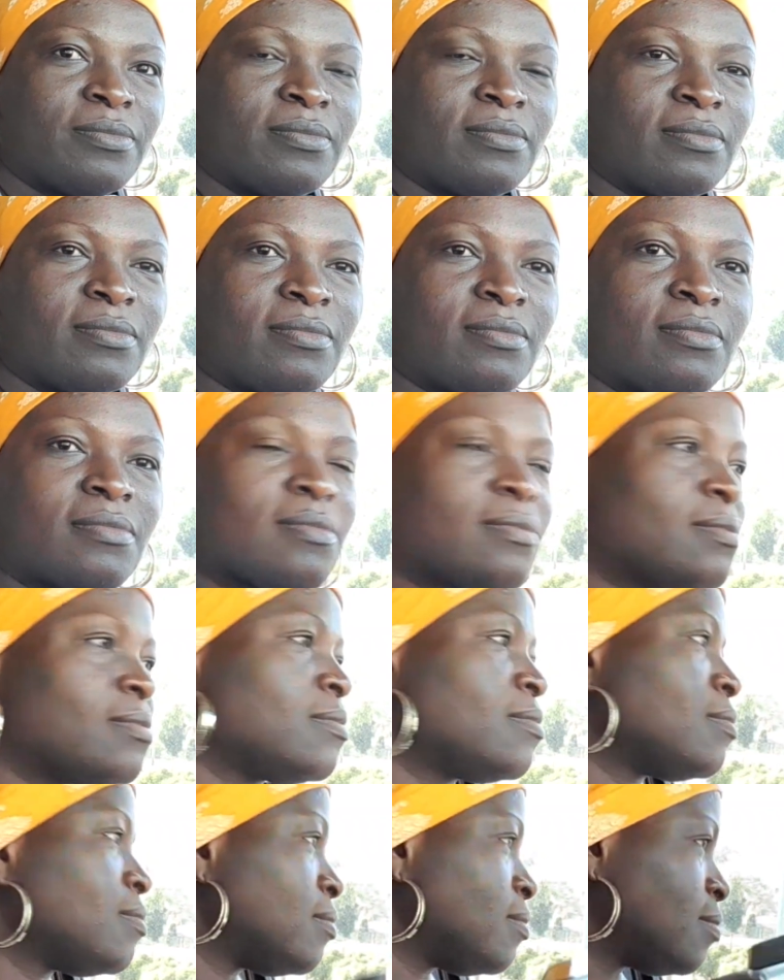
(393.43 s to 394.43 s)
Ouch,
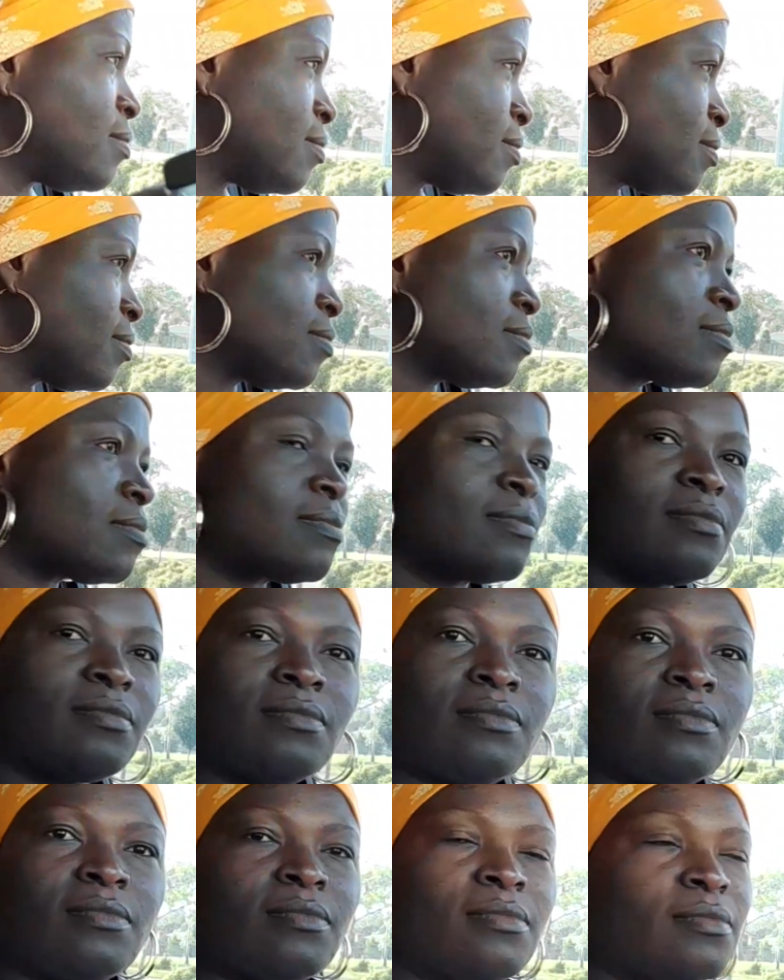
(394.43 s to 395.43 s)
ouch, ouch.
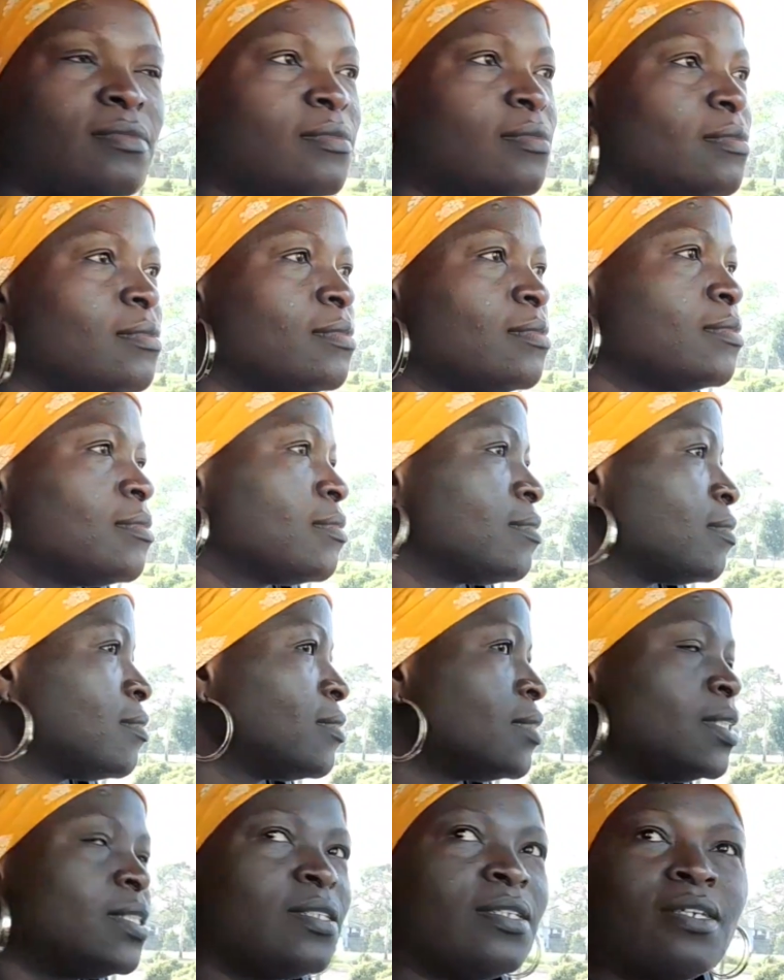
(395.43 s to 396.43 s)

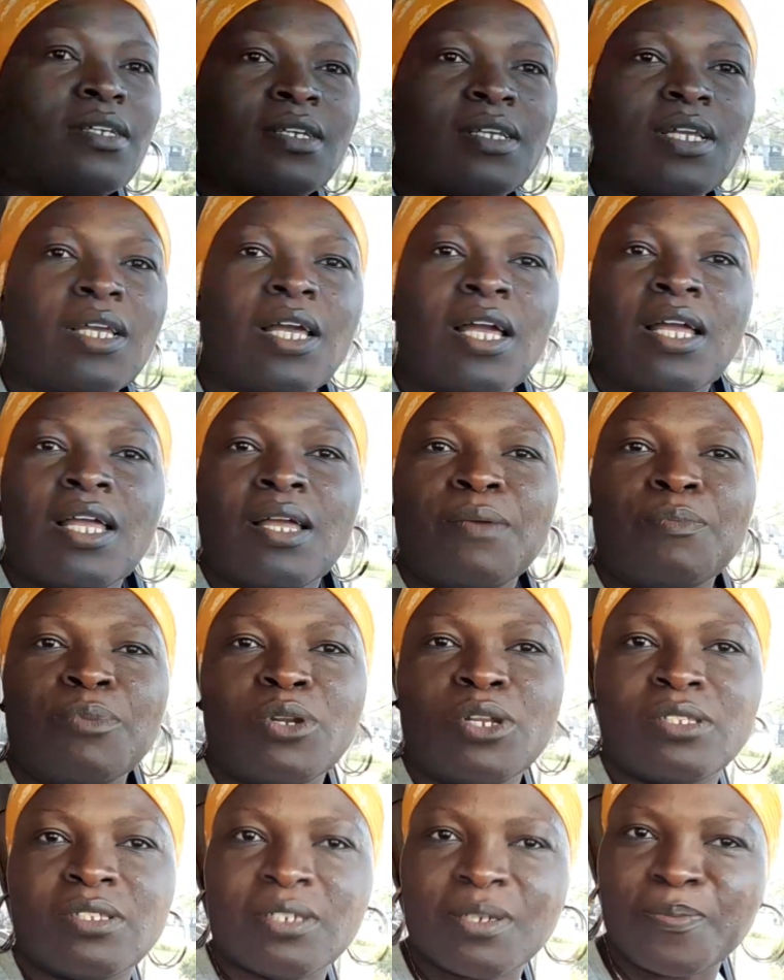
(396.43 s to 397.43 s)
Hey, I'm going to
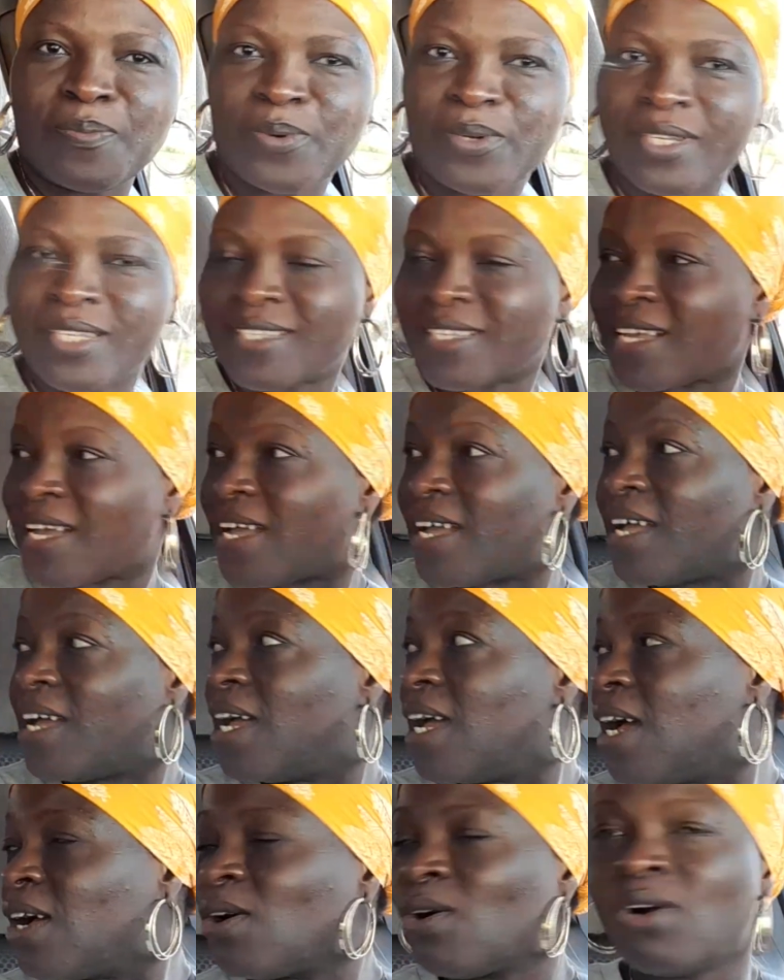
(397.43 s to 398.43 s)
catch you. Police guy.
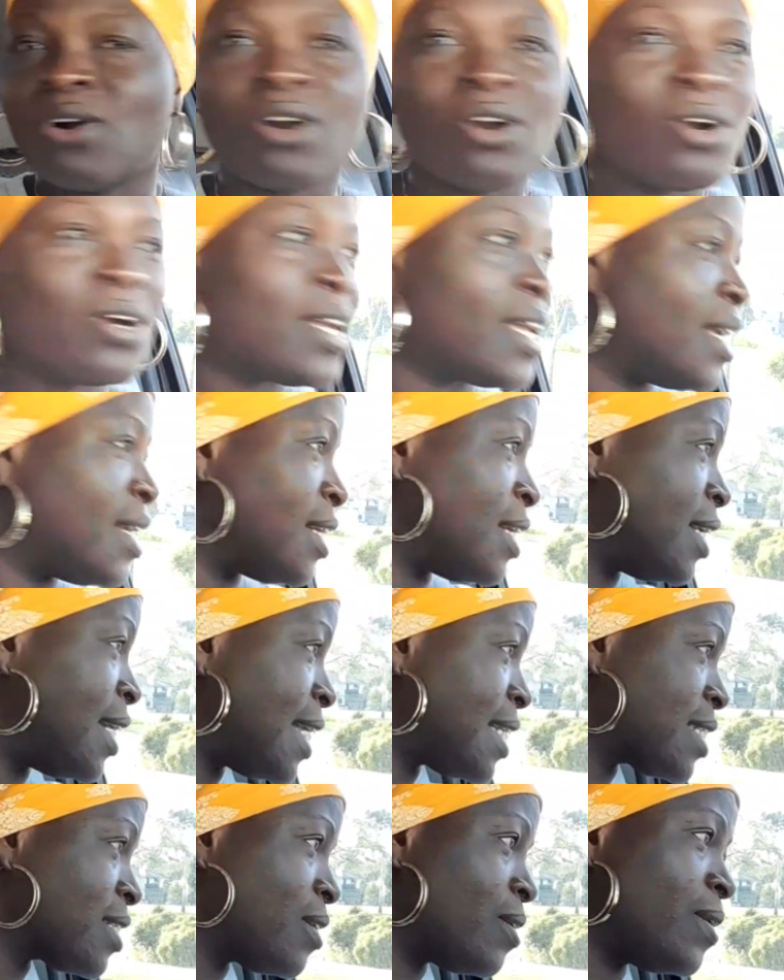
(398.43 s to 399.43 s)
Oh, okay.
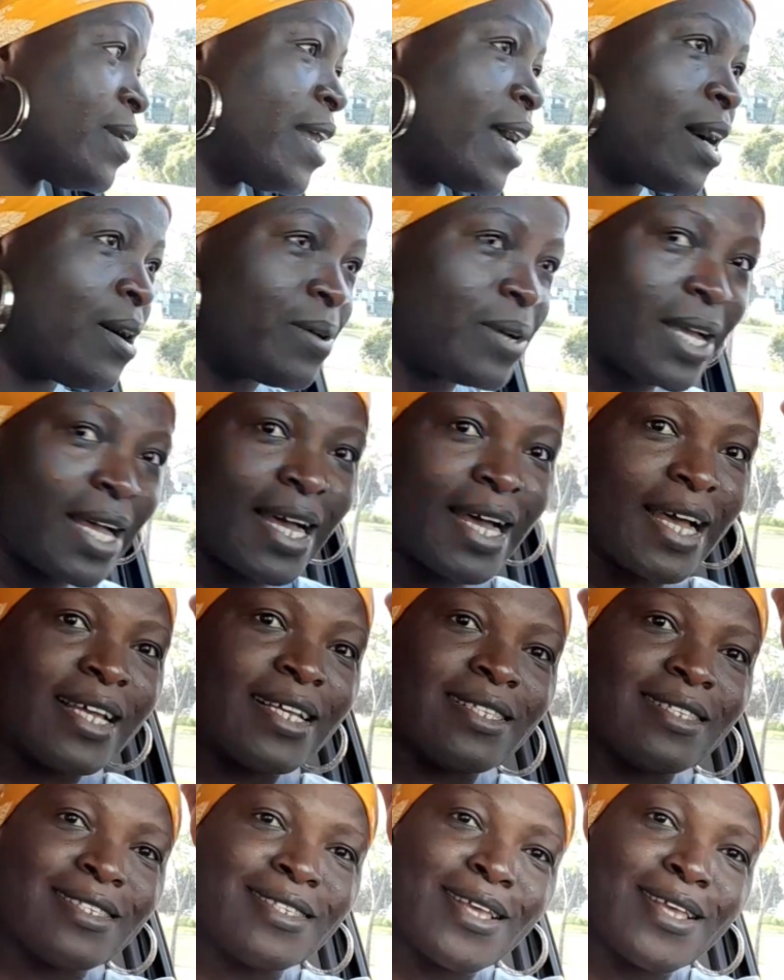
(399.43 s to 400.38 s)
Let's go now, guys.